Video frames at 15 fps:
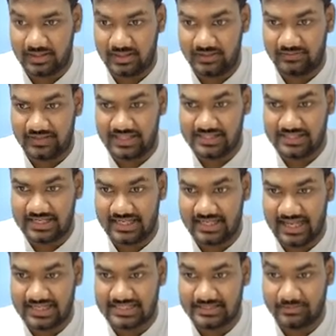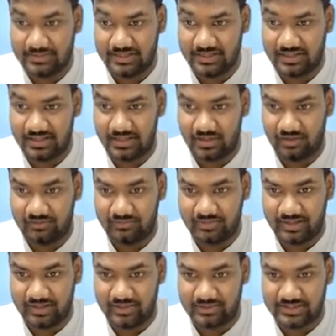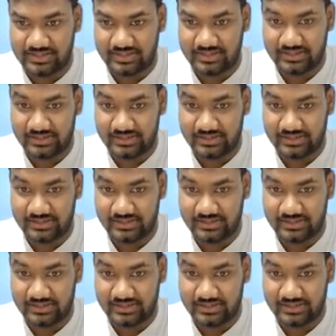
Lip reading: If they say tax burden of producer,